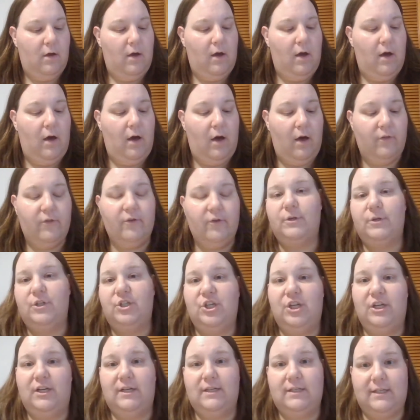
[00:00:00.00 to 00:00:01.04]
Other
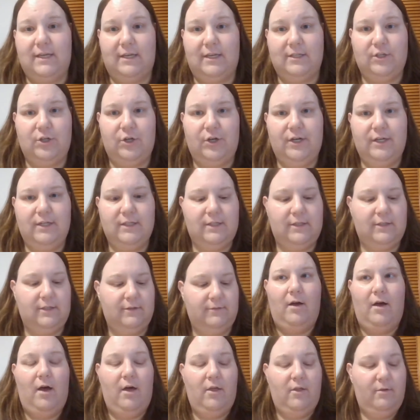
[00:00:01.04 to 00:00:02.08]
machine accessories.
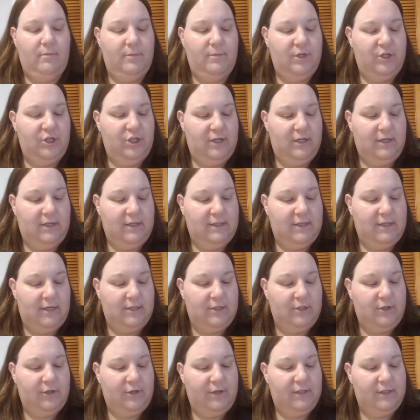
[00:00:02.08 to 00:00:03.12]
Other machine
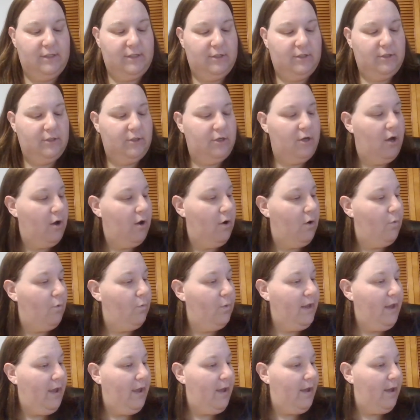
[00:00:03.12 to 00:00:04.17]
accessories. So
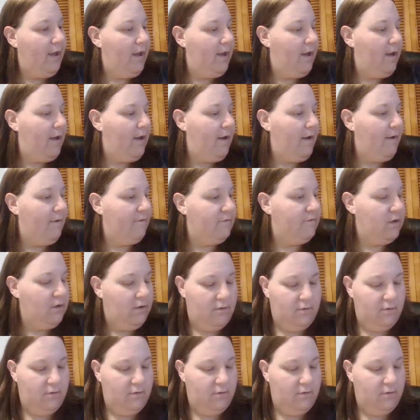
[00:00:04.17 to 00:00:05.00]
we have, let's